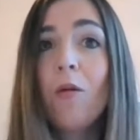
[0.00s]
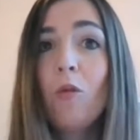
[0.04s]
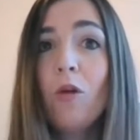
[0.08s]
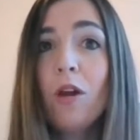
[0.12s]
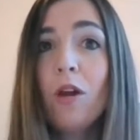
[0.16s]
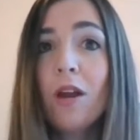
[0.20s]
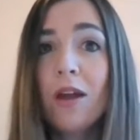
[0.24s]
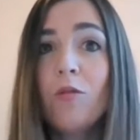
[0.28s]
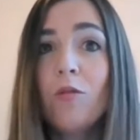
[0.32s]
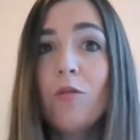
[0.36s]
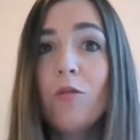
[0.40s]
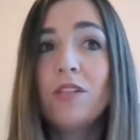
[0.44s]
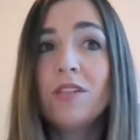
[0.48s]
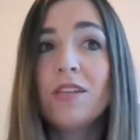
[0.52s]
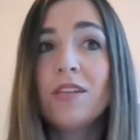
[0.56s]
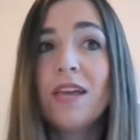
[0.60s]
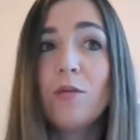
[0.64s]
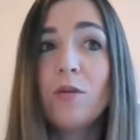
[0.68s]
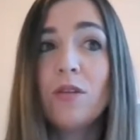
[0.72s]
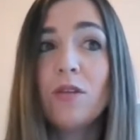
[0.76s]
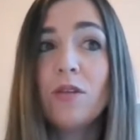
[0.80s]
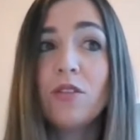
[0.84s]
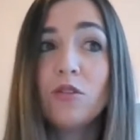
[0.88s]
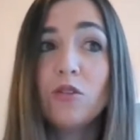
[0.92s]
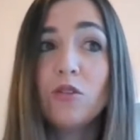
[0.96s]
What I would say
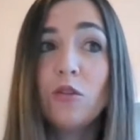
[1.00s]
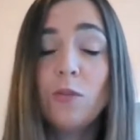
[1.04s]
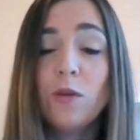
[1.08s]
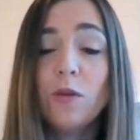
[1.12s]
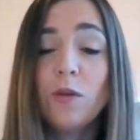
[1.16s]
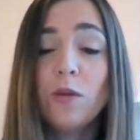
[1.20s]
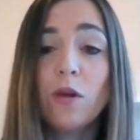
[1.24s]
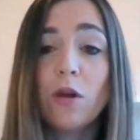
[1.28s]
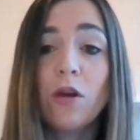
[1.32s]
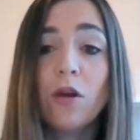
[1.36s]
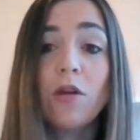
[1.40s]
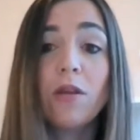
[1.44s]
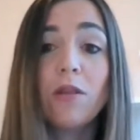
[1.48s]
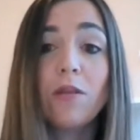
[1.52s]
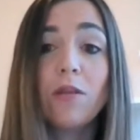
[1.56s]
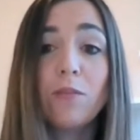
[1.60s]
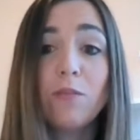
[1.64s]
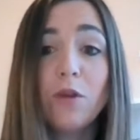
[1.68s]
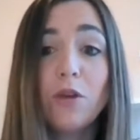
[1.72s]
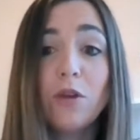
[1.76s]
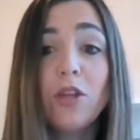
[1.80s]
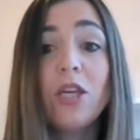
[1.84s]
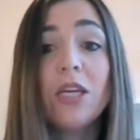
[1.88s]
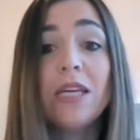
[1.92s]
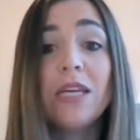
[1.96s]
with super, though, the
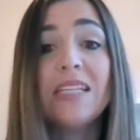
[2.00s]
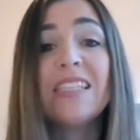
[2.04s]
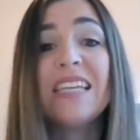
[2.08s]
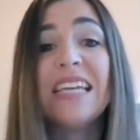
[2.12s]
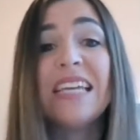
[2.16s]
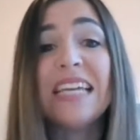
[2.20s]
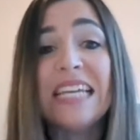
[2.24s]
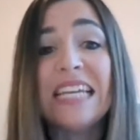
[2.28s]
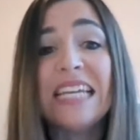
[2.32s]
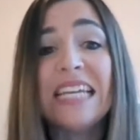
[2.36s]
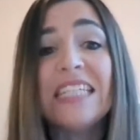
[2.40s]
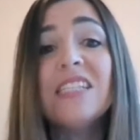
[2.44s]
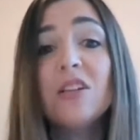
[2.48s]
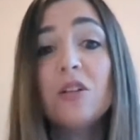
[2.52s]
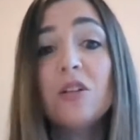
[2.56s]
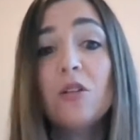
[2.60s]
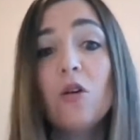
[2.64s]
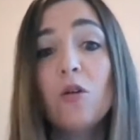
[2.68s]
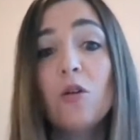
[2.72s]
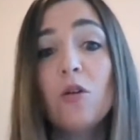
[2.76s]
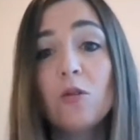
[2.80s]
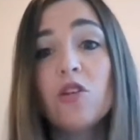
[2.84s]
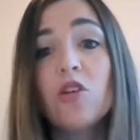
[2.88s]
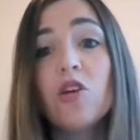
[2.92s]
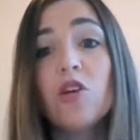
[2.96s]
beauty is it is a
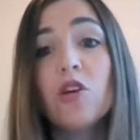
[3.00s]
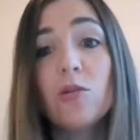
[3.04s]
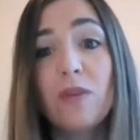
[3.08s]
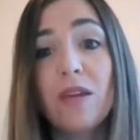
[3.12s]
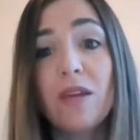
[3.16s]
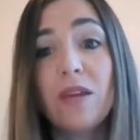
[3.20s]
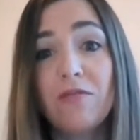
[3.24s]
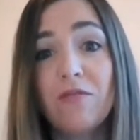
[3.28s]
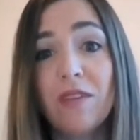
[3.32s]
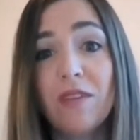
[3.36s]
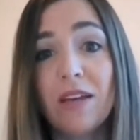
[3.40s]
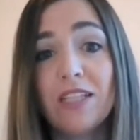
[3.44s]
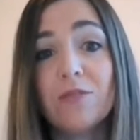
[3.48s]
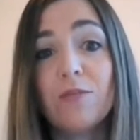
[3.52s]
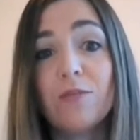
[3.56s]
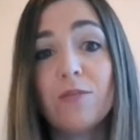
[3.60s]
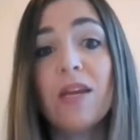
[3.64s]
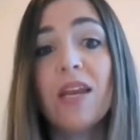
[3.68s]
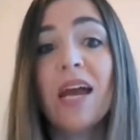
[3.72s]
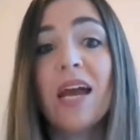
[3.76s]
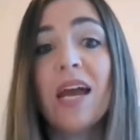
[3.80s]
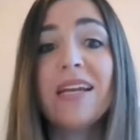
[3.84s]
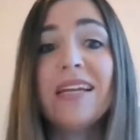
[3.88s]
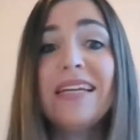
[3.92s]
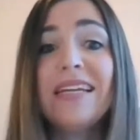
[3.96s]
long-term
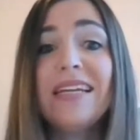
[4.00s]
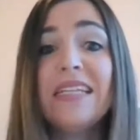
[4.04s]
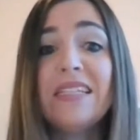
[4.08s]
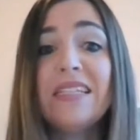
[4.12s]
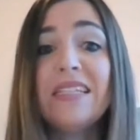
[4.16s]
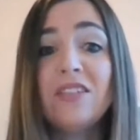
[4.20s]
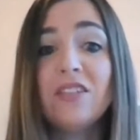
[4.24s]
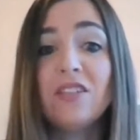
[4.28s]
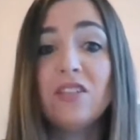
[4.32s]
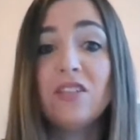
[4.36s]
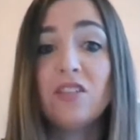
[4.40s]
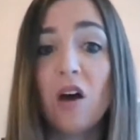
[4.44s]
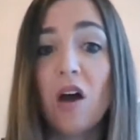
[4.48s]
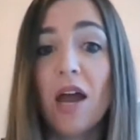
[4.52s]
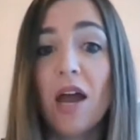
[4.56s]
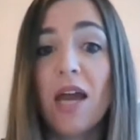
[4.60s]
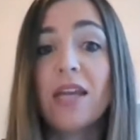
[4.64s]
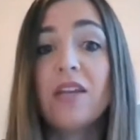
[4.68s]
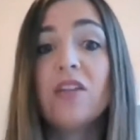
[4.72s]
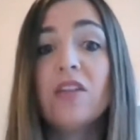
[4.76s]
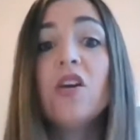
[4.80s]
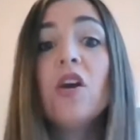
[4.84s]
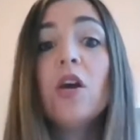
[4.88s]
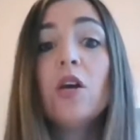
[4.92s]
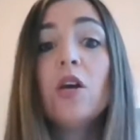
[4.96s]
investment and it is
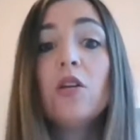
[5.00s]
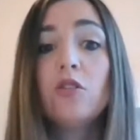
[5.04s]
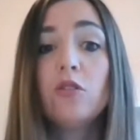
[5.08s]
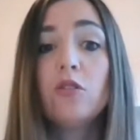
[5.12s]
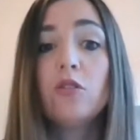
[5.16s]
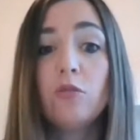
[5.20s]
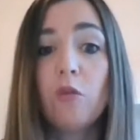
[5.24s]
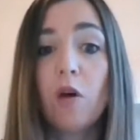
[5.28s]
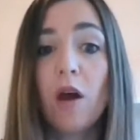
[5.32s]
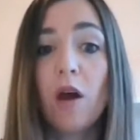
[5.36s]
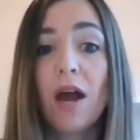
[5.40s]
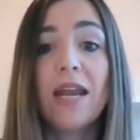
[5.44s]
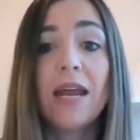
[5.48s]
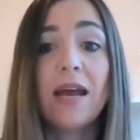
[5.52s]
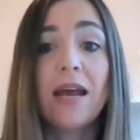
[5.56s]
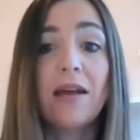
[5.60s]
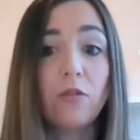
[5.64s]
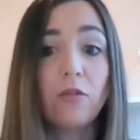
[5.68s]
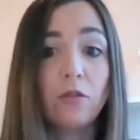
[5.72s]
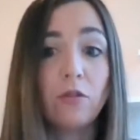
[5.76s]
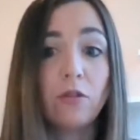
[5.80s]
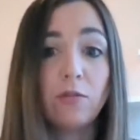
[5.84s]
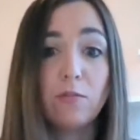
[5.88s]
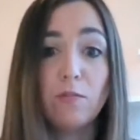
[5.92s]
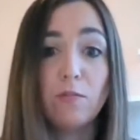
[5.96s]
designed to ride
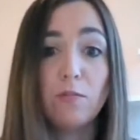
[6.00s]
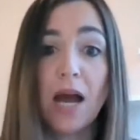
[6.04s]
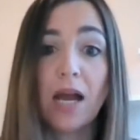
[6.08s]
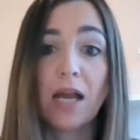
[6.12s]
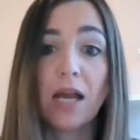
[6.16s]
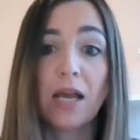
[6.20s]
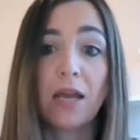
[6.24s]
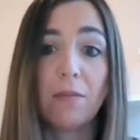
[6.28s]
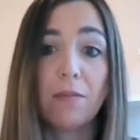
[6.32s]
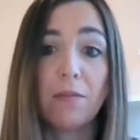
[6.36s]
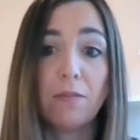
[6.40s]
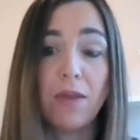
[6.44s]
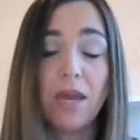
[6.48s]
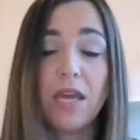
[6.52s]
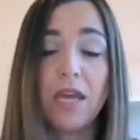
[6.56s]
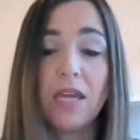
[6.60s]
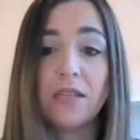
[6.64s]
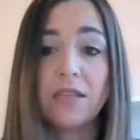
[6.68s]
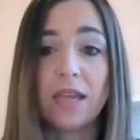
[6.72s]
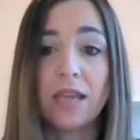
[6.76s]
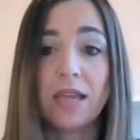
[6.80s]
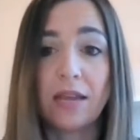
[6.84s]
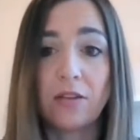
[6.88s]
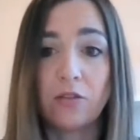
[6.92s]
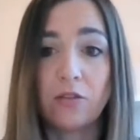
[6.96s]
out those market
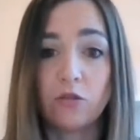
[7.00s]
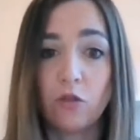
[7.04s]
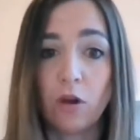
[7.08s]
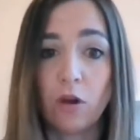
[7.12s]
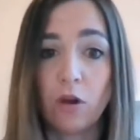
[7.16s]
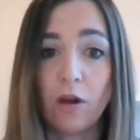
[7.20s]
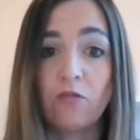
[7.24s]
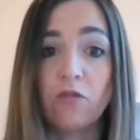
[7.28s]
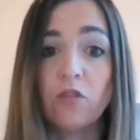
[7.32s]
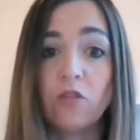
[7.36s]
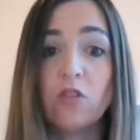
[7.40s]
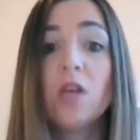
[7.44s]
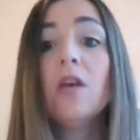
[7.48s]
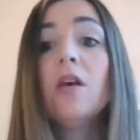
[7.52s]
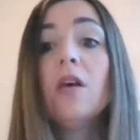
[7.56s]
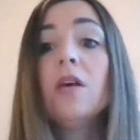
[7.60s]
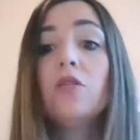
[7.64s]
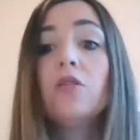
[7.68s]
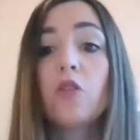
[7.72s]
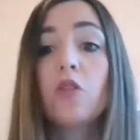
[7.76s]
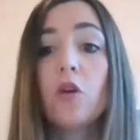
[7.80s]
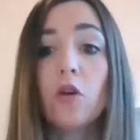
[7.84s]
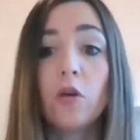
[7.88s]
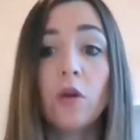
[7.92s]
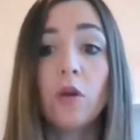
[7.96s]
peaks and troughs.
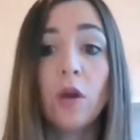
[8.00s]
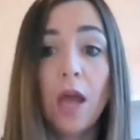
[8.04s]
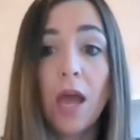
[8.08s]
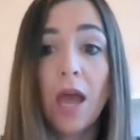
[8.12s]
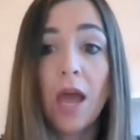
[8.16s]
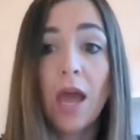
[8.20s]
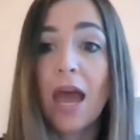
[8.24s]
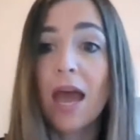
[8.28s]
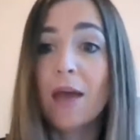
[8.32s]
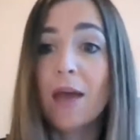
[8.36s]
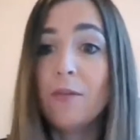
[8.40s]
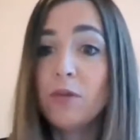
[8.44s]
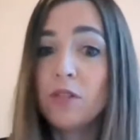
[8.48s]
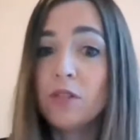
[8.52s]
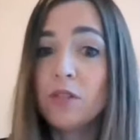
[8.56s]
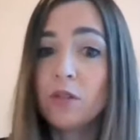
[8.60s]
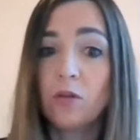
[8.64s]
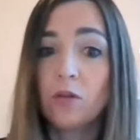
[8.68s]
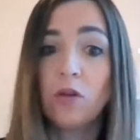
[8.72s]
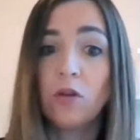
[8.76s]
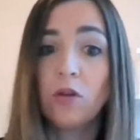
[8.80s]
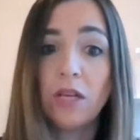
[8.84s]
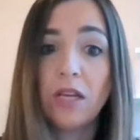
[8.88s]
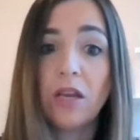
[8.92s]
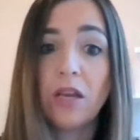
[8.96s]
So
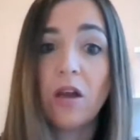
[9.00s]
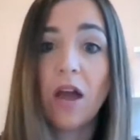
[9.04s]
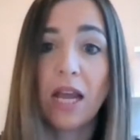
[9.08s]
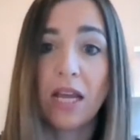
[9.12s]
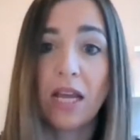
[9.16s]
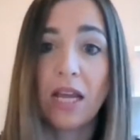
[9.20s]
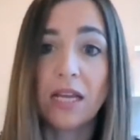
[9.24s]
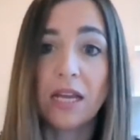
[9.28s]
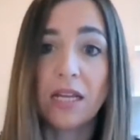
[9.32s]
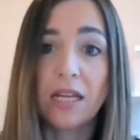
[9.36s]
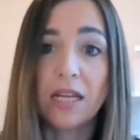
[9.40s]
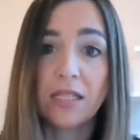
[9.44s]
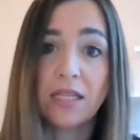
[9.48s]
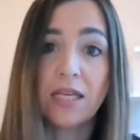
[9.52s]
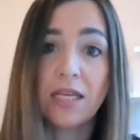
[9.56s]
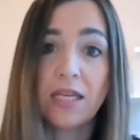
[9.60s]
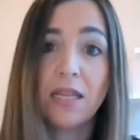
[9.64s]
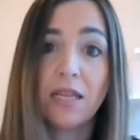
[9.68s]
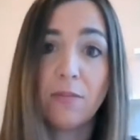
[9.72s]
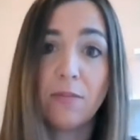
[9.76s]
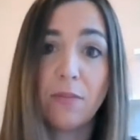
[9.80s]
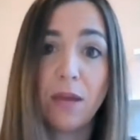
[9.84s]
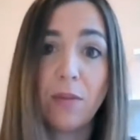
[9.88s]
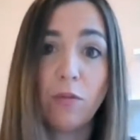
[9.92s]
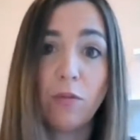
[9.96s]
absolutely, I can see
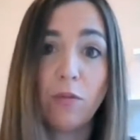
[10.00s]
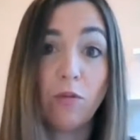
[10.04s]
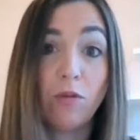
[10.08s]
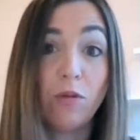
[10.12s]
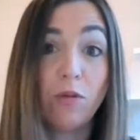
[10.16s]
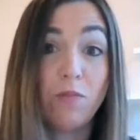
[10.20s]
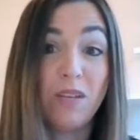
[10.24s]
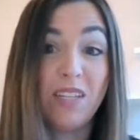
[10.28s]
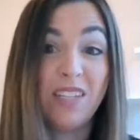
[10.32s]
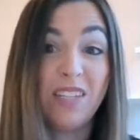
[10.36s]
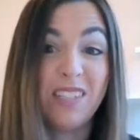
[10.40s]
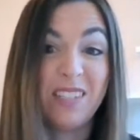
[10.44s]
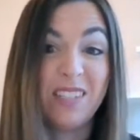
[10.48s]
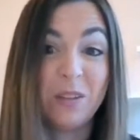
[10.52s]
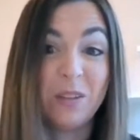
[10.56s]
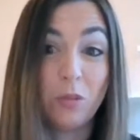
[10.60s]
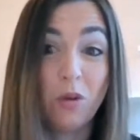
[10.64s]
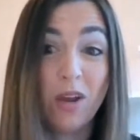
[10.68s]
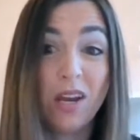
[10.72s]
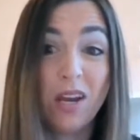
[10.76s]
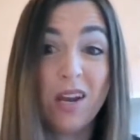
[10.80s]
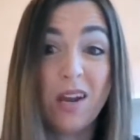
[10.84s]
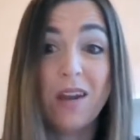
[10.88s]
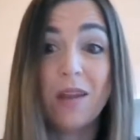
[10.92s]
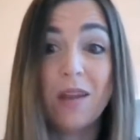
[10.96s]
that people would be
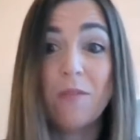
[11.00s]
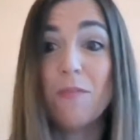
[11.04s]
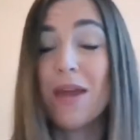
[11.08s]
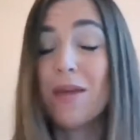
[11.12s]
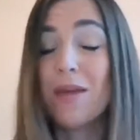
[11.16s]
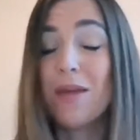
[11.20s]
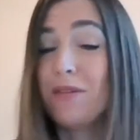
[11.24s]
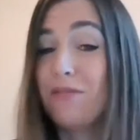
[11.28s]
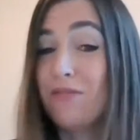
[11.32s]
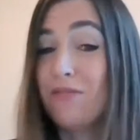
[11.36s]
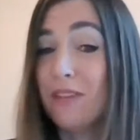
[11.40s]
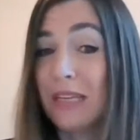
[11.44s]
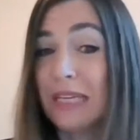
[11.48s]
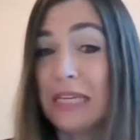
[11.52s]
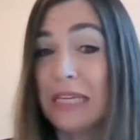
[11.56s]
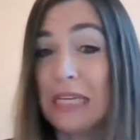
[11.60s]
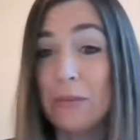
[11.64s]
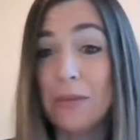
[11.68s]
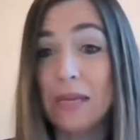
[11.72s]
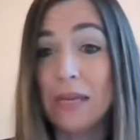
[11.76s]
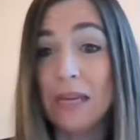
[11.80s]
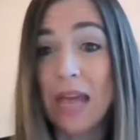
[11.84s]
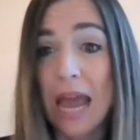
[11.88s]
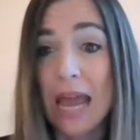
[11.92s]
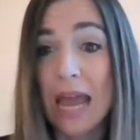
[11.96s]
disappointed and maybe feeling a
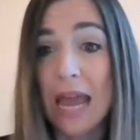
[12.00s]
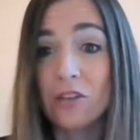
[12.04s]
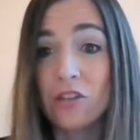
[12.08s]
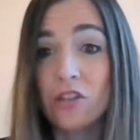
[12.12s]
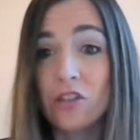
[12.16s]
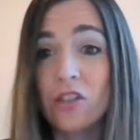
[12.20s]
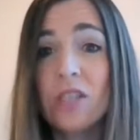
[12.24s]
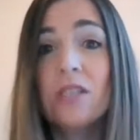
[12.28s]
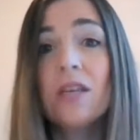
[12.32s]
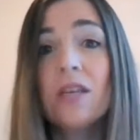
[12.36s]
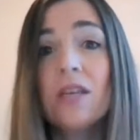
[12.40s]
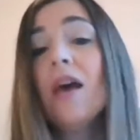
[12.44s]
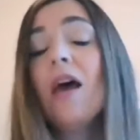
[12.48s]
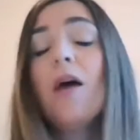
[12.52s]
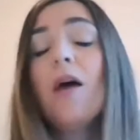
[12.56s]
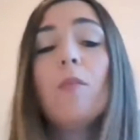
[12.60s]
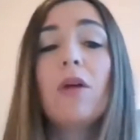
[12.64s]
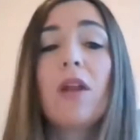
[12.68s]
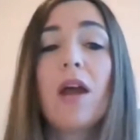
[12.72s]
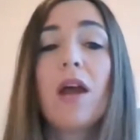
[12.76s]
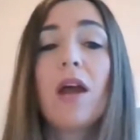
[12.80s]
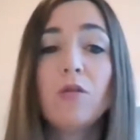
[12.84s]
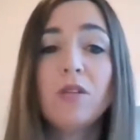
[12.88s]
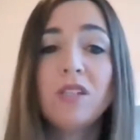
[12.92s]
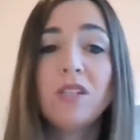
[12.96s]
bit anxious,
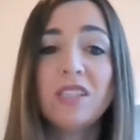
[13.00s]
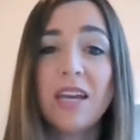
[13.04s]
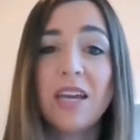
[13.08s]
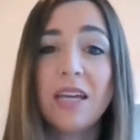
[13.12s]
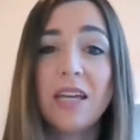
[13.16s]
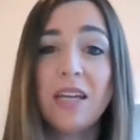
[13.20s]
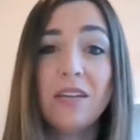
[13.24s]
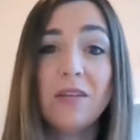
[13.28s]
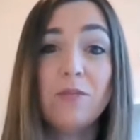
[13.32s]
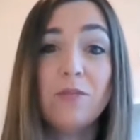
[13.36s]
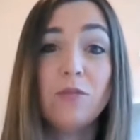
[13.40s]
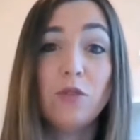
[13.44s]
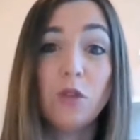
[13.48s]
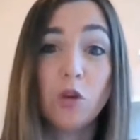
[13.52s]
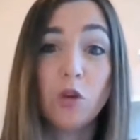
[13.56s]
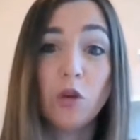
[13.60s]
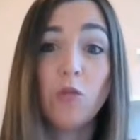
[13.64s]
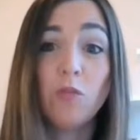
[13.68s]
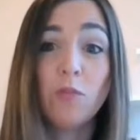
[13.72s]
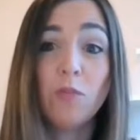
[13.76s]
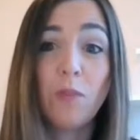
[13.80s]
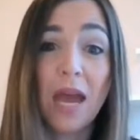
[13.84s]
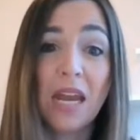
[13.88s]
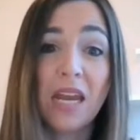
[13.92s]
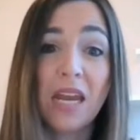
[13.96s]
but I would say to them,
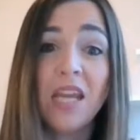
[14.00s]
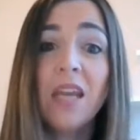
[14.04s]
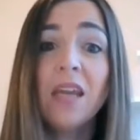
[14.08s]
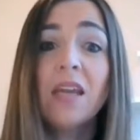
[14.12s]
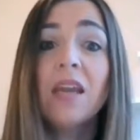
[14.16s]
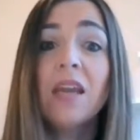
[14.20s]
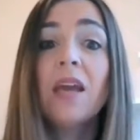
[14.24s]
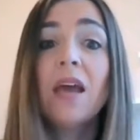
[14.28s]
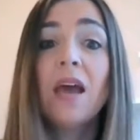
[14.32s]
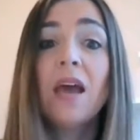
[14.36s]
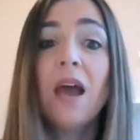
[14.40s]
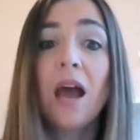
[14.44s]
don't panic.